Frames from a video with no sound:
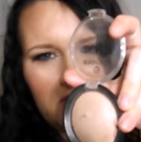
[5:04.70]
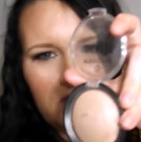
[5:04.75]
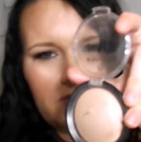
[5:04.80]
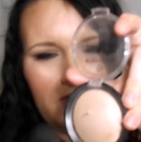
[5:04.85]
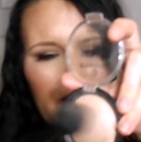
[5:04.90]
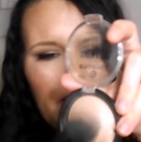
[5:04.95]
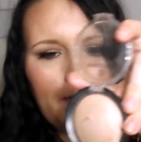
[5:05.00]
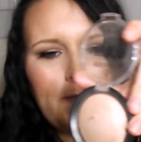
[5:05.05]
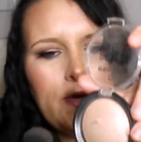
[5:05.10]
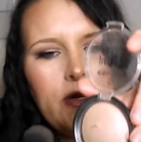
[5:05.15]
in
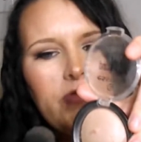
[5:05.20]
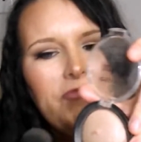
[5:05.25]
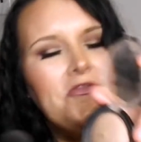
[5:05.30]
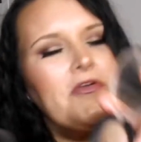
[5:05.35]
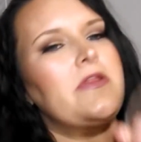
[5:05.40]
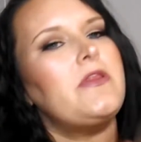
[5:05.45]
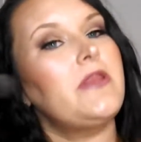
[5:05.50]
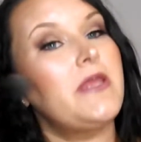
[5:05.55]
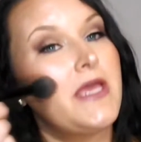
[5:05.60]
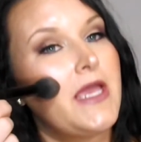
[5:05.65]
there
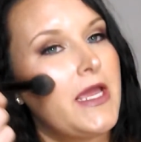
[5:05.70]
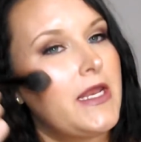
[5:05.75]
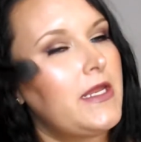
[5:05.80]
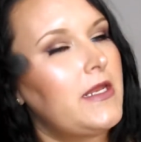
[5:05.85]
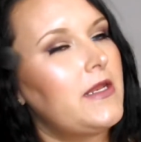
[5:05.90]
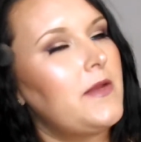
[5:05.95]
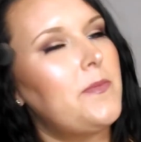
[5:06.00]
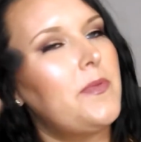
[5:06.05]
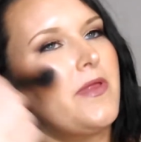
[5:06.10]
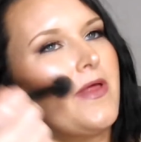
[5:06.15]
perfectly, and
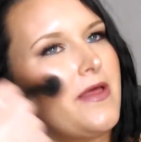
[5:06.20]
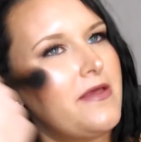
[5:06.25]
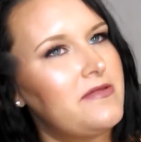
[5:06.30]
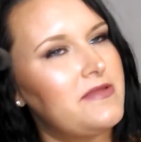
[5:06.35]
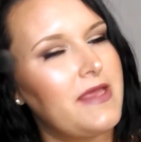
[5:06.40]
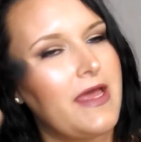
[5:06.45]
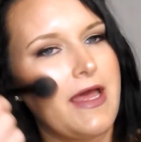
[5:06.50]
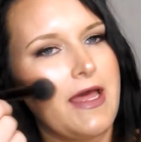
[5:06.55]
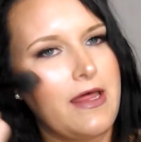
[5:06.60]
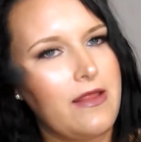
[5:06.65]
it applies
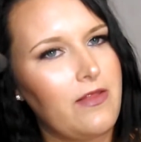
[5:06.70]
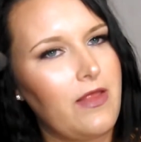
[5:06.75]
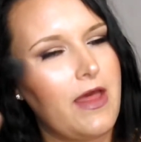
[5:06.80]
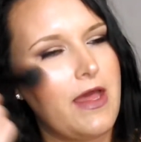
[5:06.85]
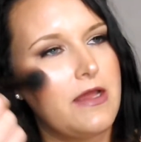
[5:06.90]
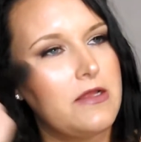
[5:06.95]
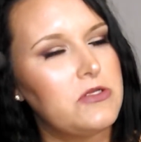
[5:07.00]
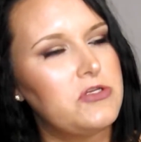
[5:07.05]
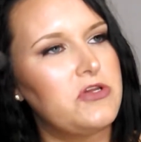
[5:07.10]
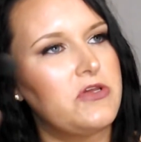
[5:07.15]
the
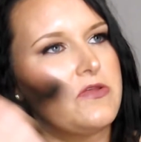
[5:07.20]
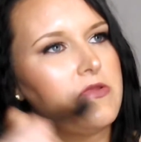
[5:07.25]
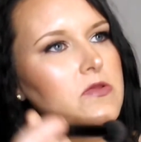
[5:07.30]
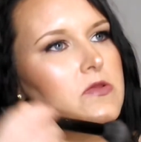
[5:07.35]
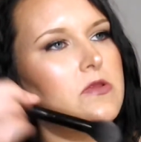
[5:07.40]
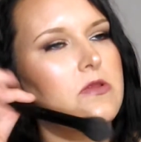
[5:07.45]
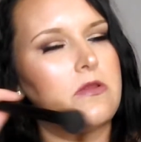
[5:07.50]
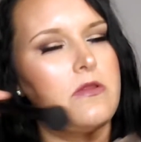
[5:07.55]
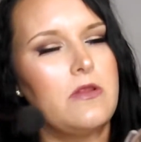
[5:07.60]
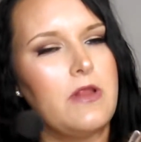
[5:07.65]
highlight just
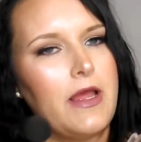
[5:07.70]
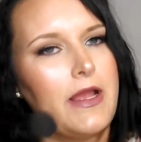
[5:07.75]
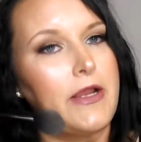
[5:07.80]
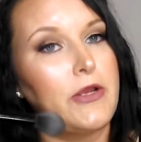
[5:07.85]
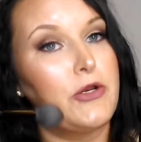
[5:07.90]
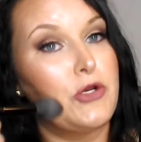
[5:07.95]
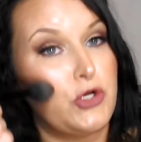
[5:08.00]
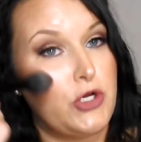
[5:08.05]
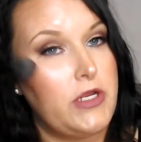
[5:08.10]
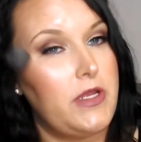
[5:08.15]
like
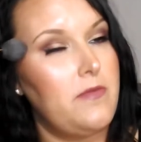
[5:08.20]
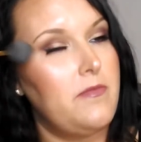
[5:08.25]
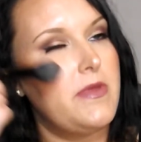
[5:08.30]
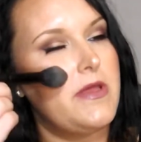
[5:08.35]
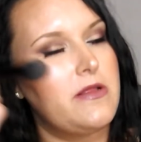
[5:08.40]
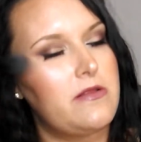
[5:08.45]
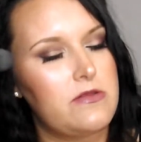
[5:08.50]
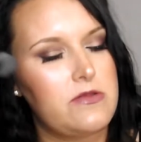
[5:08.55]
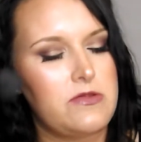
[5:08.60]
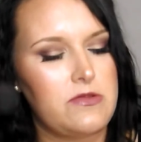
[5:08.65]
a dream.
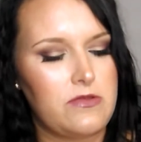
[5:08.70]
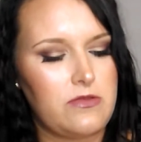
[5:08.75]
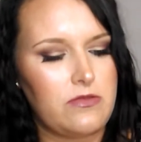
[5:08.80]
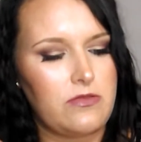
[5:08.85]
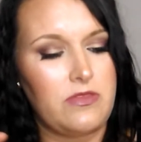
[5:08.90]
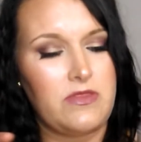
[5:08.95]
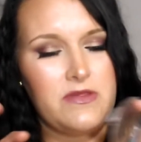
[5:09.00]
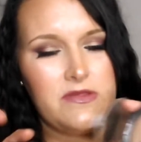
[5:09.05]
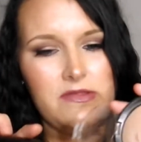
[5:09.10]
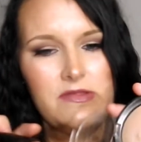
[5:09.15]

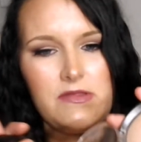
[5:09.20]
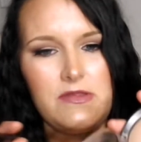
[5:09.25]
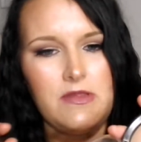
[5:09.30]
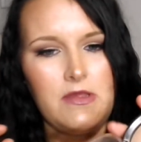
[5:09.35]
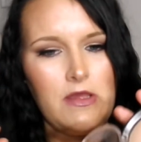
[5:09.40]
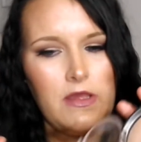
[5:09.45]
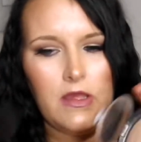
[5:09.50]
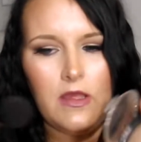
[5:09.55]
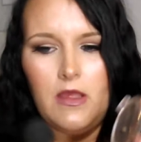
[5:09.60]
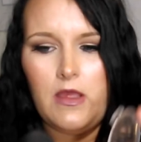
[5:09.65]

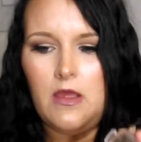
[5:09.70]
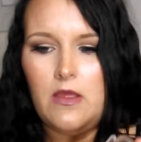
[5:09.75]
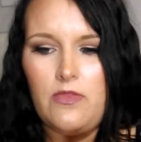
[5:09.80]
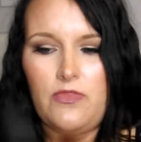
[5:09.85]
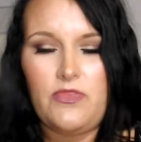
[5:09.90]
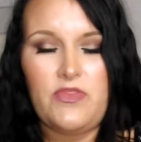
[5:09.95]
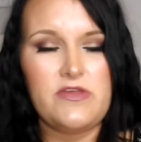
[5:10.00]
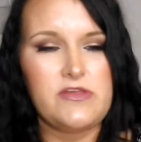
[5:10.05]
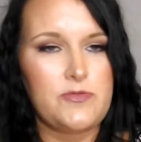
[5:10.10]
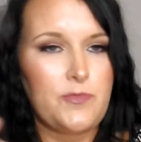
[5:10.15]

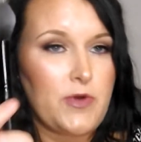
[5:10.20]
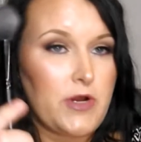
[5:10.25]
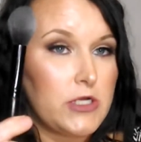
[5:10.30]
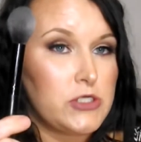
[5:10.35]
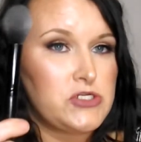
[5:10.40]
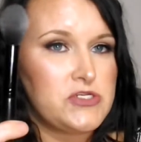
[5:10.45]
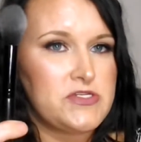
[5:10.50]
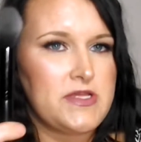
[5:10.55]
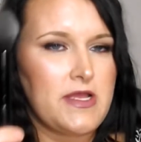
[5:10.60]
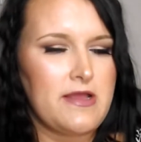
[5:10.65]
This
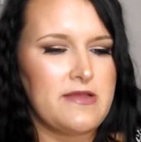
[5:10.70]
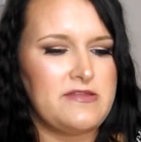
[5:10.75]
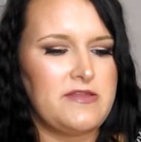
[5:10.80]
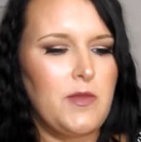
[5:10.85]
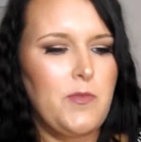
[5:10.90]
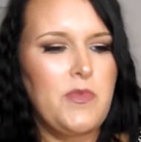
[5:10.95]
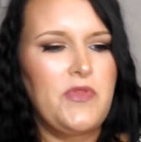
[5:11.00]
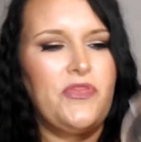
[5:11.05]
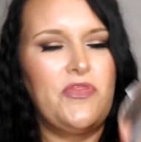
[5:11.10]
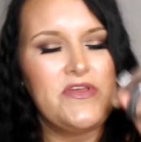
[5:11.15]
brush is
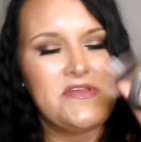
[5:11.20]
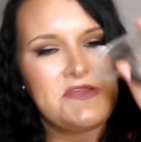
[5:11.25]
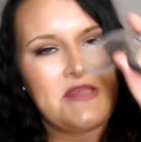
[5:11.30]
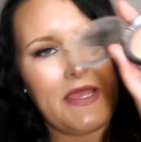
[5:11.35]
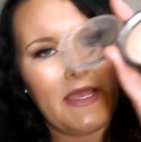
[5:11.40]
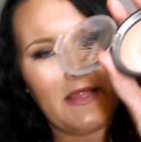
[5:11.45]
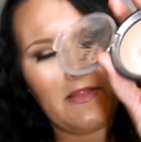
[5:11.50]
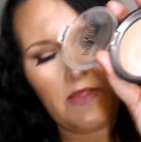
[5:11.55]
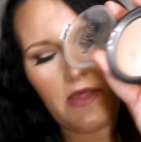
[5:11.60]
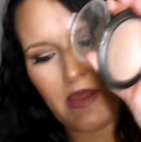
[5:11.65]
awesome, but this
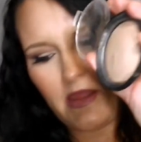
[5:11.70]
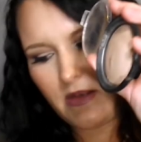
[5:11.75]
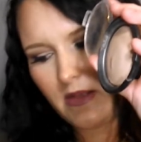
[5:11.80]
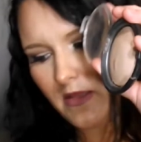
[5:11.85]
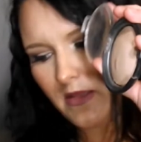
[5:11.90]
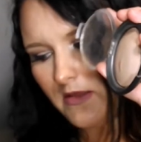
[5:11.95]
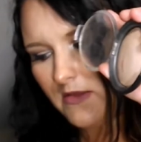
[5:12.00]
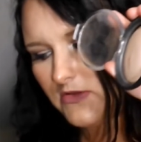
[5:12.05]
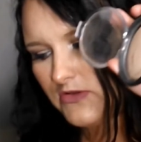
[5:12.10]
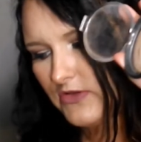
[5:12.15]
highlight
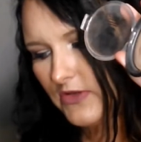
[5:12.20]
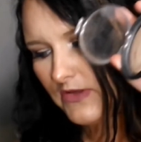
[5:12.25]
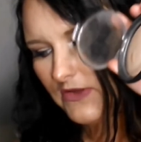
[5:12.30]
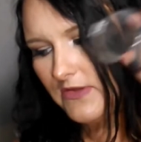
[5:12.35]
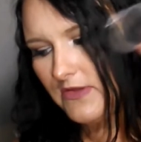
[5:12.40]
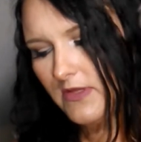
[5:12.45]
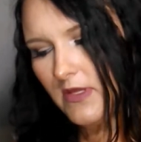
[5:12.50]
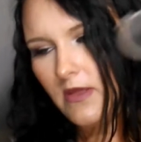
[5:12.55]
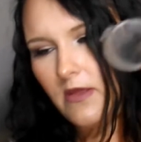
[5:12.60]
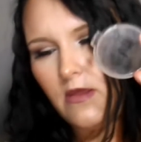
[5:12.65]
is
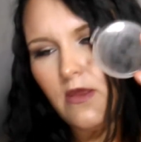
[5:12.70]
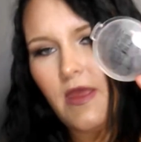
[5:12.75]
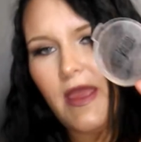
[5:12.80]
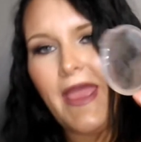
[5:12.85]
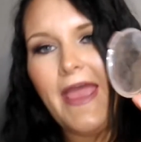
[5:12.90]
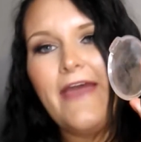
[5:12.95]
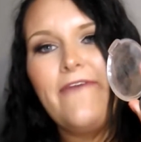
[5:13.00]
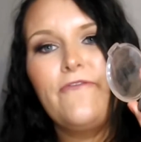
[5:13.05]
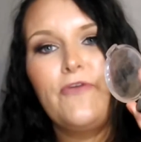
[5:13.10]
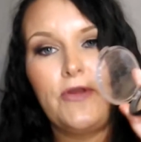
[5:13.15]
just
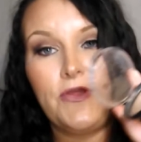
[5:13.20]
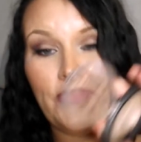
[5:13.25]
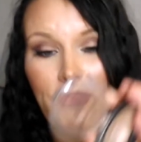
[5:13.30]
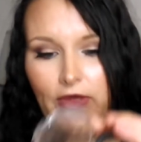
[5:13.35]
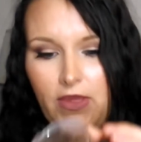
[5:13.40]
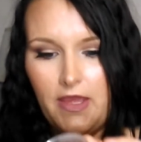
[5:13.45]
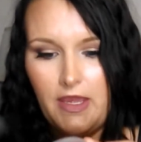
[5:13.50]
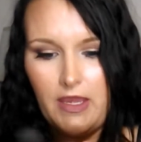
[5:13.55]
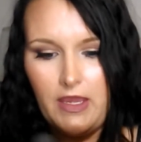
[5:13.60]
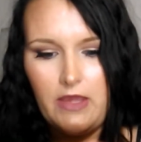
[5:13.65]

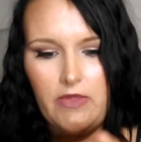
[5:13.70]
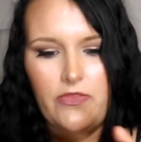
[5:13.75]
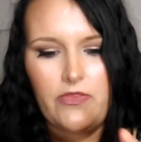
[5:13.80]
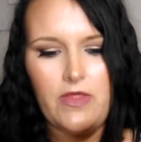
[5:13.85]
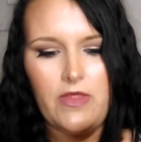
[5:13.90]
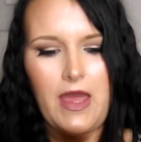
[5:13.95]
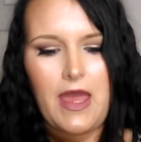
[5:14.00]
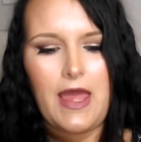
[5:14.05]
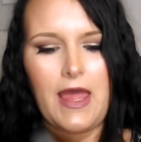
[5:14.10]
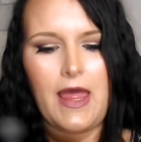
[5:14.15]
everything.
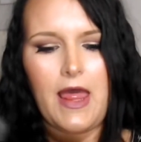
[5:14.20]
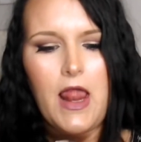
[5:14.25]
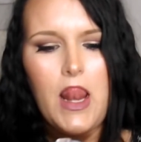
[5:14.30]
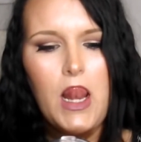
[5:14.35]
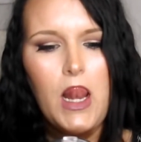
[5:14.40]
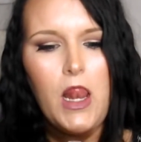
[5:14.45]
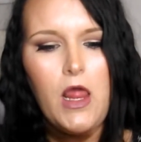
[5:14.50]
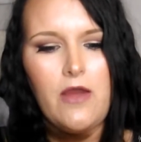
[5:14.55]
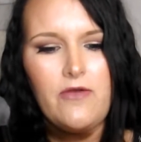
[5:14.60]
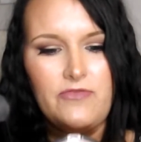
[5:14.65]
I
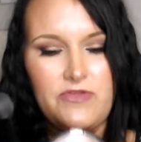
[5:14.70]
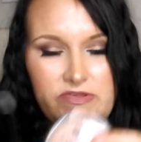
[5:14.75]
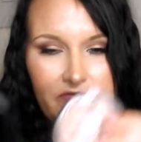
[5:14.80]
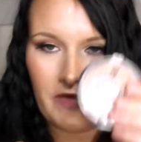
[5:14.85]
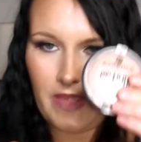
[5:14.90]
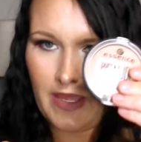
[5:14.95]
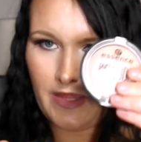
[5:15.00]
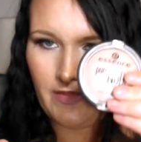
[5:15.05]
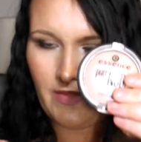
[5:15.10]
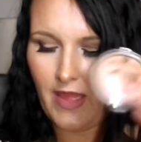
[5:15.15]
love this
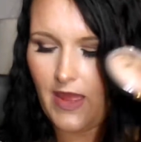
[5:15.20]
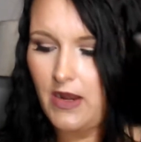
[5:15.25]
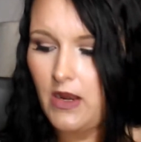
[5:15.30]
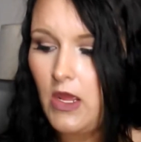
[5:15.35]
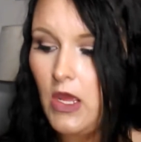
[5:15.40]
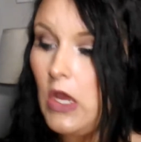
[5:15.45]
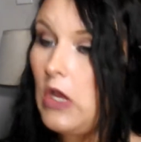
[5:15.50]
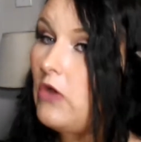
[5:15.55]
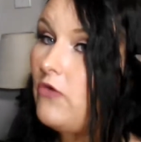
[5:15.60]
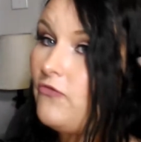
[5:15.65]
highlight.
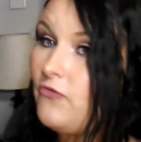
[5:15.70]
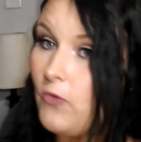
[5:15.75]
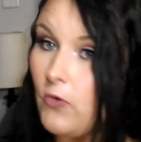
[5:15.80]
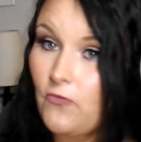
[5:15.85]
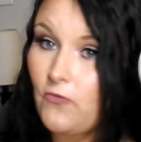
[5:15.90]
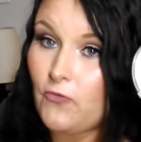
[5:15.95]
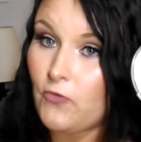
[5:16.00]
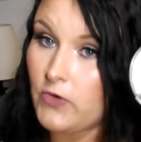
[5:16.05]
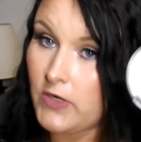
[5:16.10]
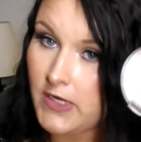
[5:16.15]

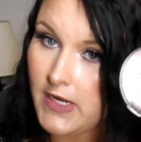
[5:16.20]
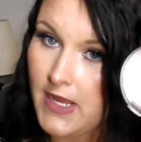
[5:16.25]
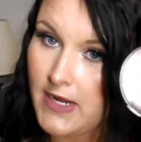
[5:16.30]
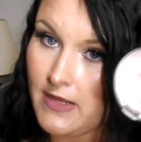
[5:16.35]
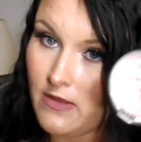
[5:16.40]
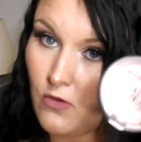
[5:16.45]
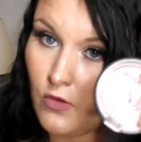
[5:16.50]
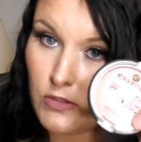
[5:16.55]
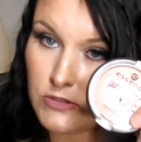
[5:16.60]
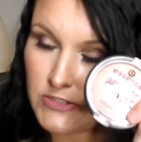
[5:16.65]
$4.49
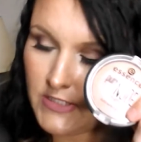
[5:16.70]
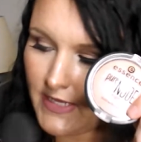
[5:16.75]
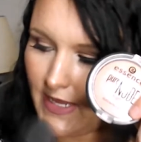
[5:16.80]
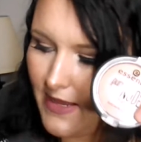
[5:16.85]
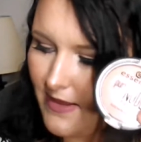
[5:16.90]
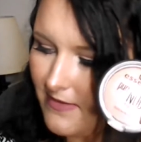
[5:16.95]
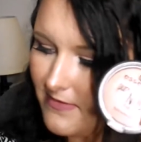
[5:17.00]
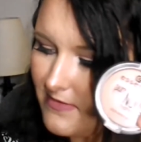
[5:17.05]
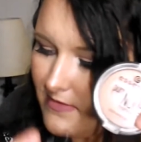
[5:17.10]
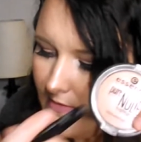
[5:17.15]
at Ulta,
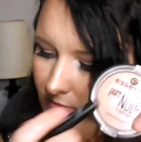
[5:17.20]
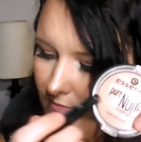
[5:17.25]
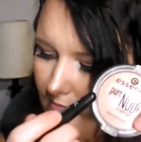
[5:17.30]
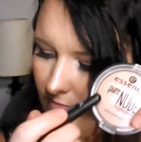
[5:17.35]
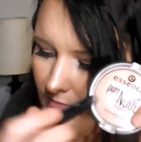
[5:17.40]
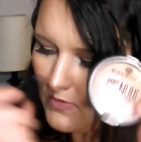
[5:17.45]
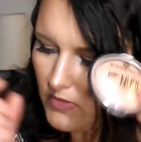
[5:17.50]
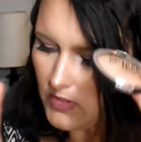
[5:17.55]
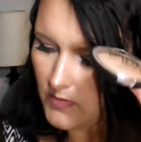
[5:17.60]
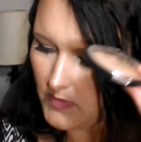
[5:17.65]
guys.
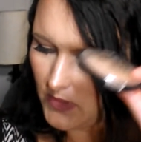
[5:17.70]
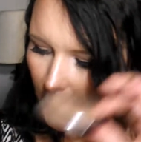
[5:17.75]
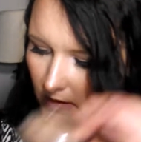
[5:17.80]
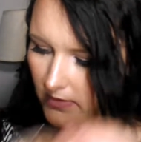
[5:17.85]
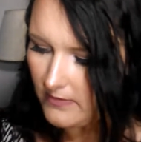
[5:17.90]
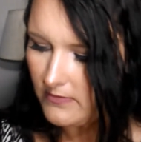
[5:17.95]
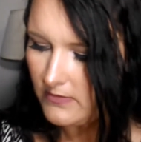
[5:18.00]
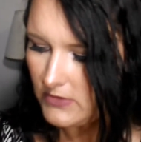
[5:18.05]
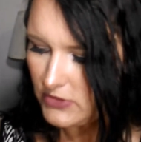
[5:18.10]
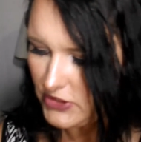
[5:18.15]
Come
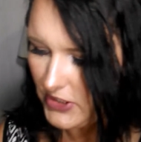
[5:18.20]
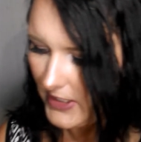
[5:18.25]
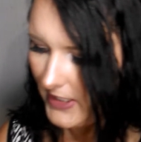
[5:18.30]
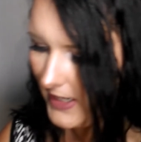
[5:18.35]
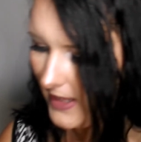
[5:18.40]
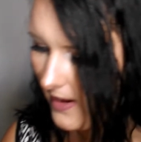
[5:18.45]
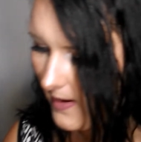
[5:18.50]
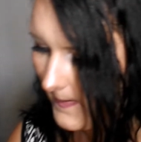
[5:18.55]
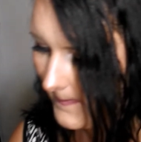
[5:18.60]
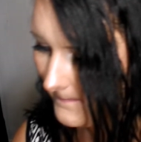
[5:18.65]
on, check it
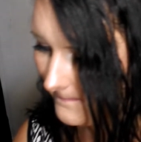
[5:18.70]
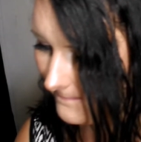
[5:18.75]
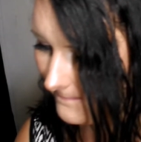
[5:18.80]
out.